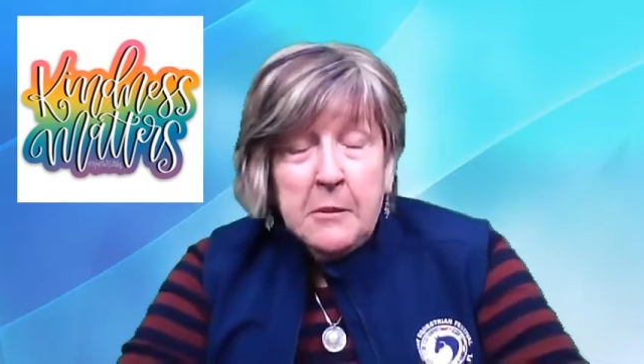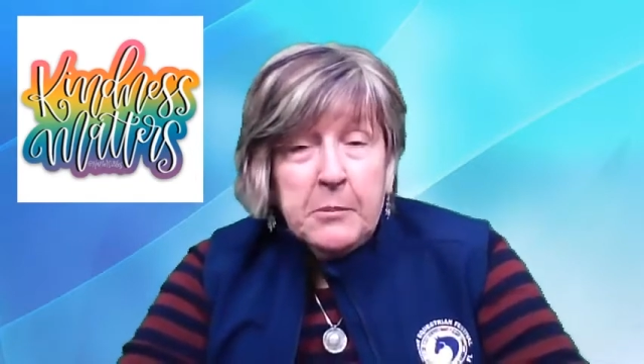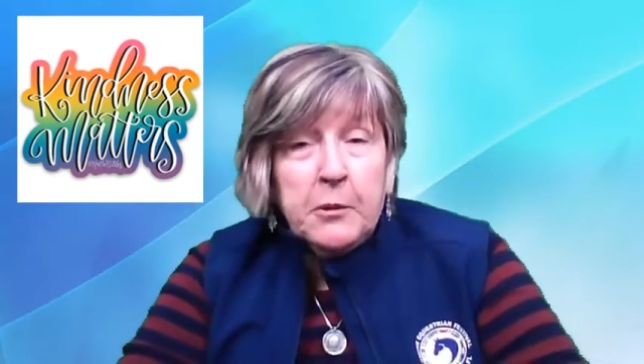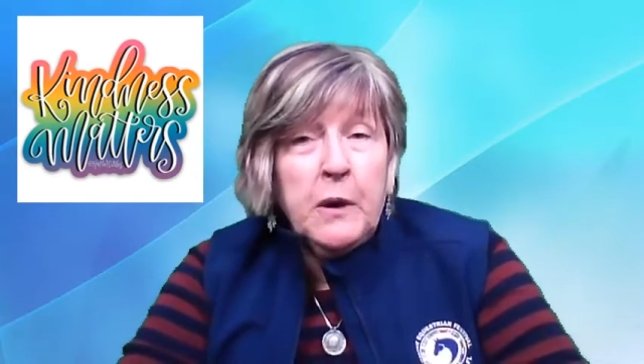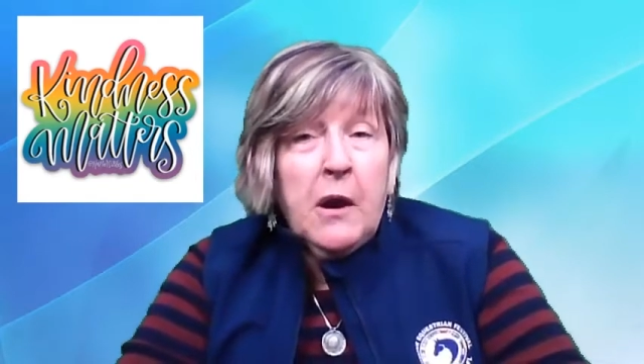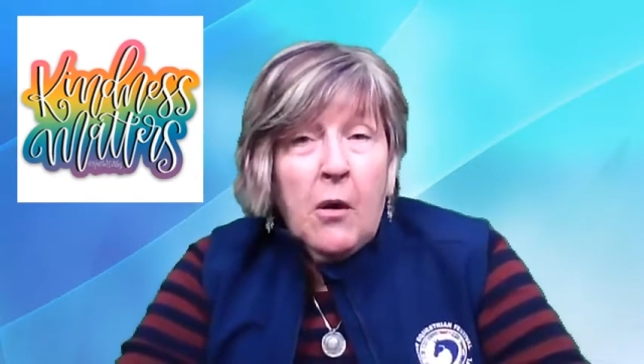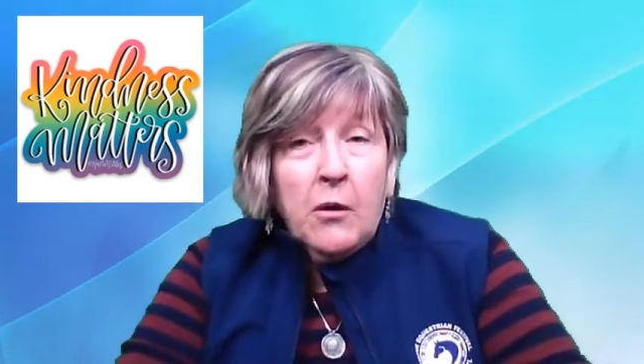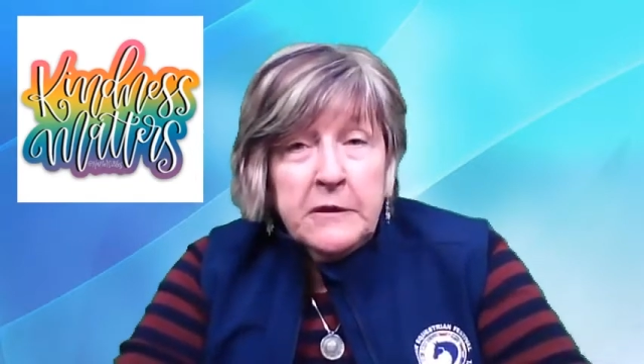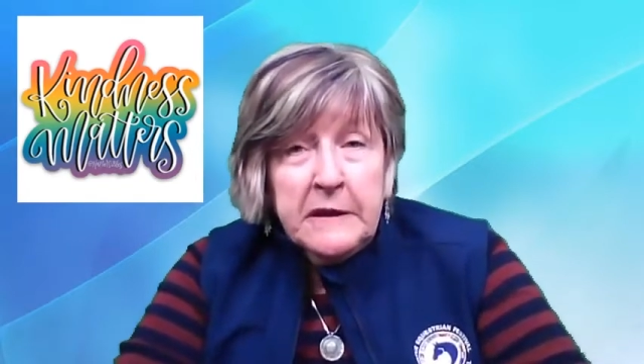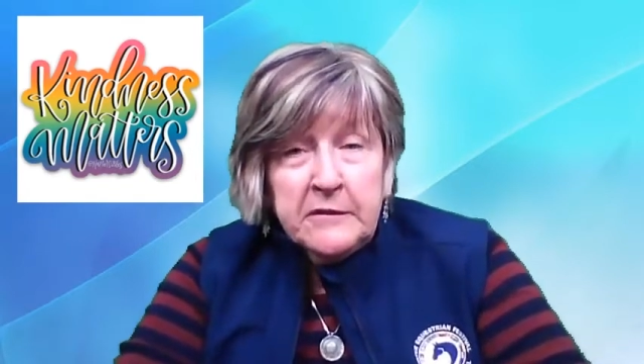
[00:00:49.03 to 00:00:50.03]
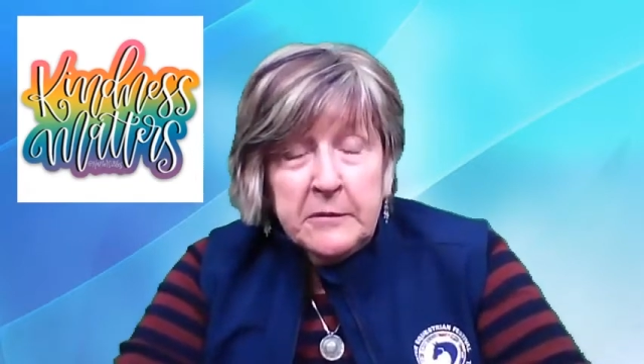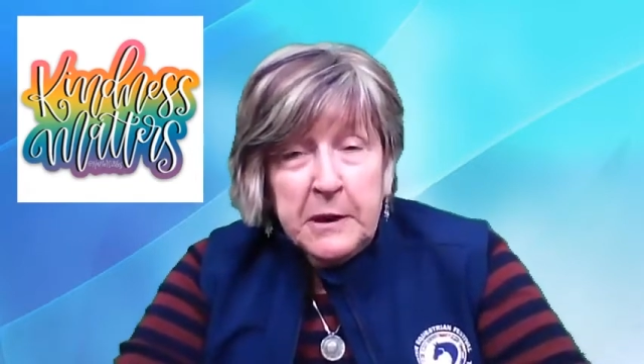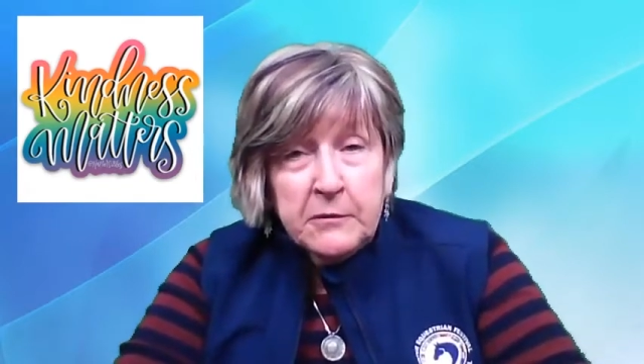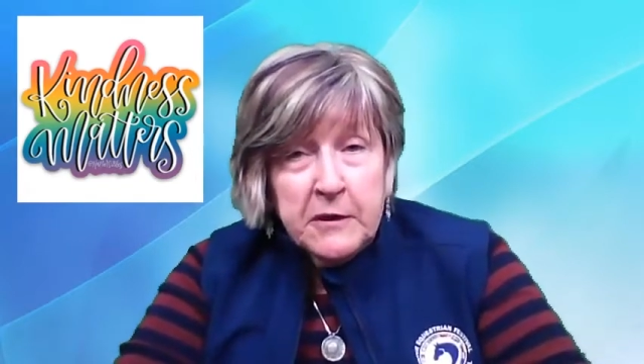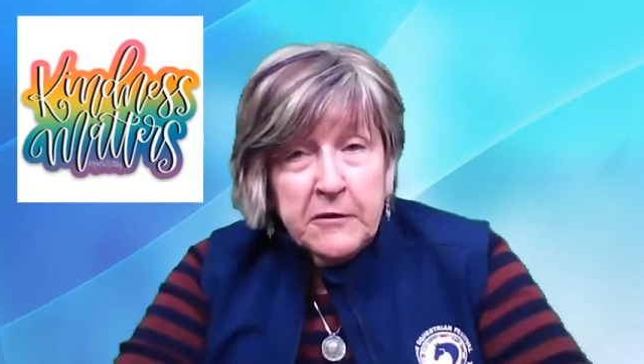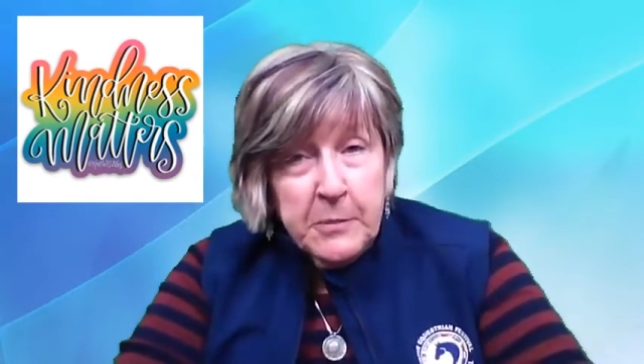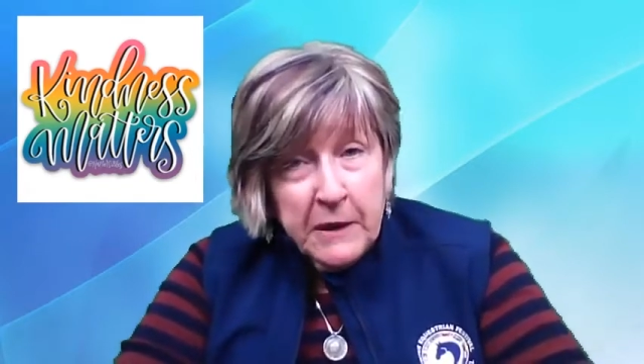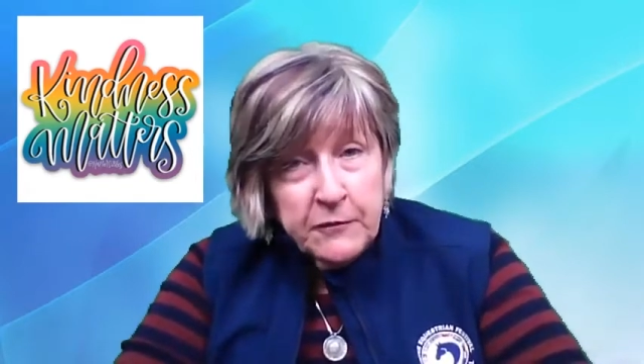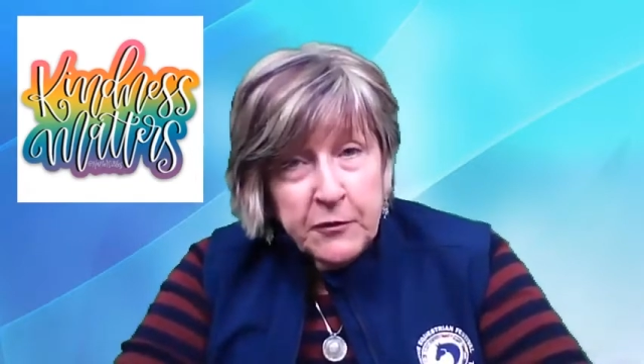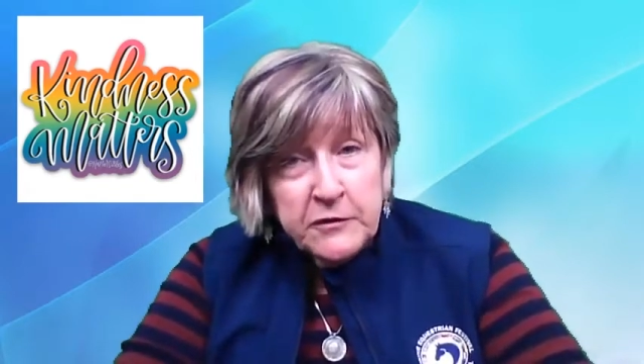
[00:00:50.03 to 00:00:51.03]
but we all need to be
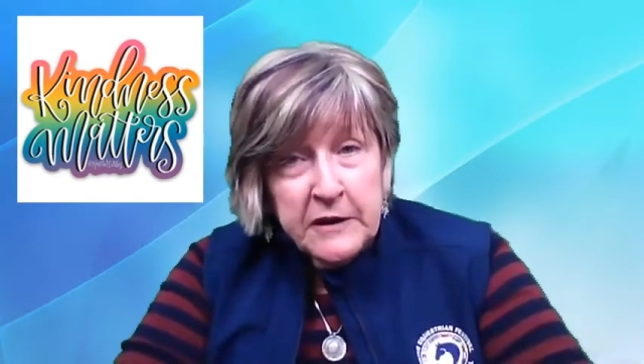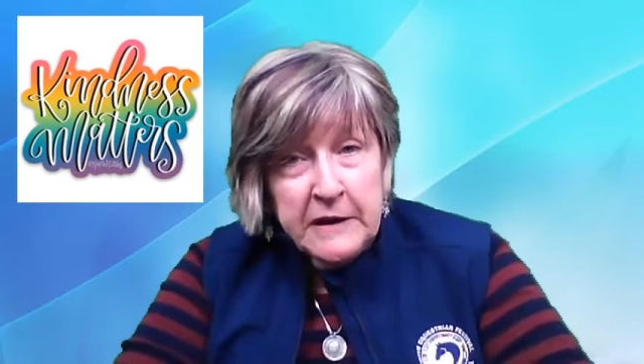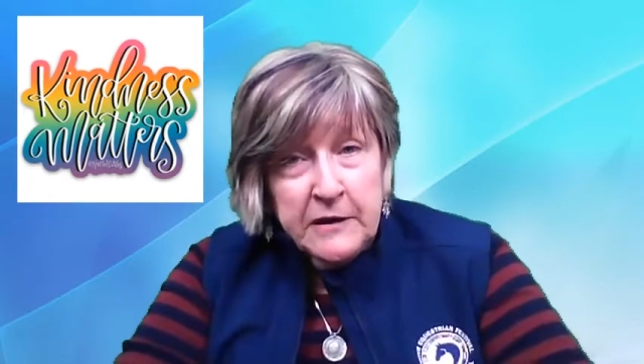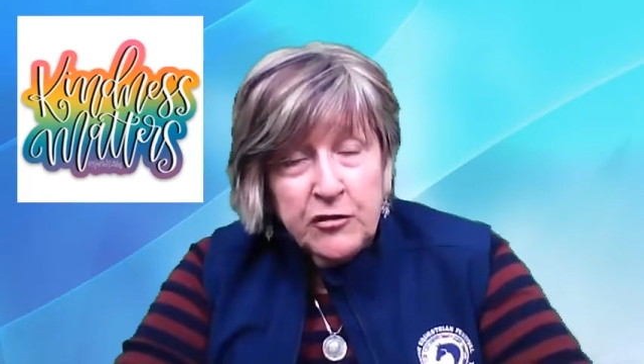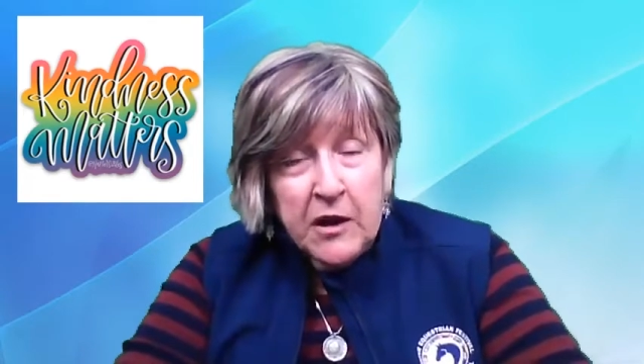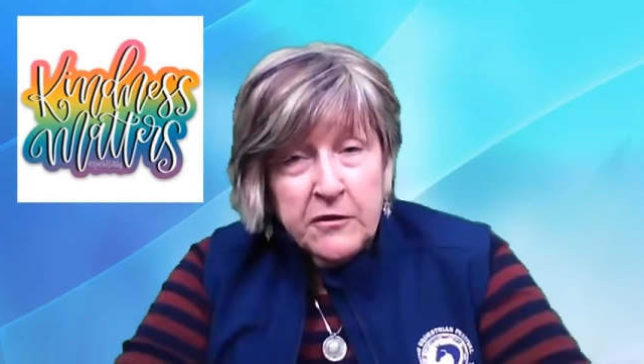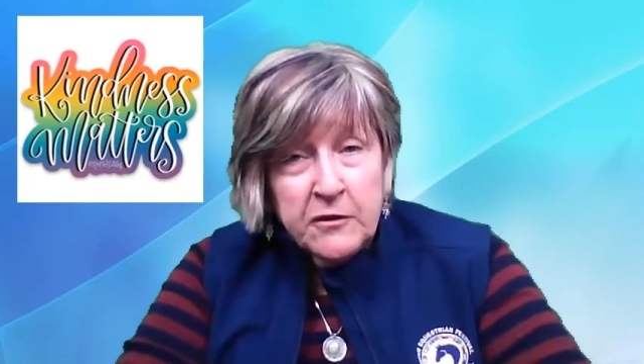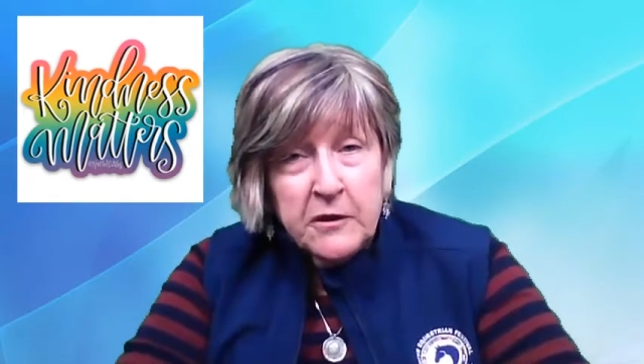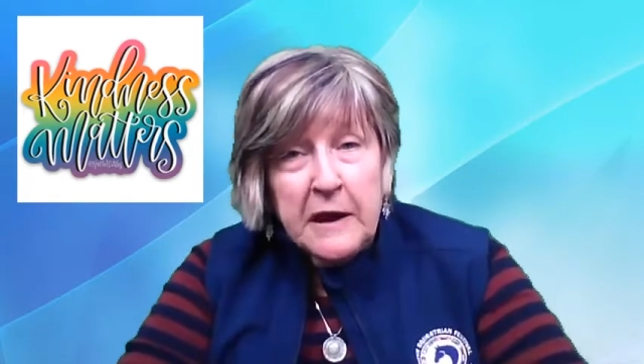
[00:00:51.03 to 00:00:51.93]
respectful to each other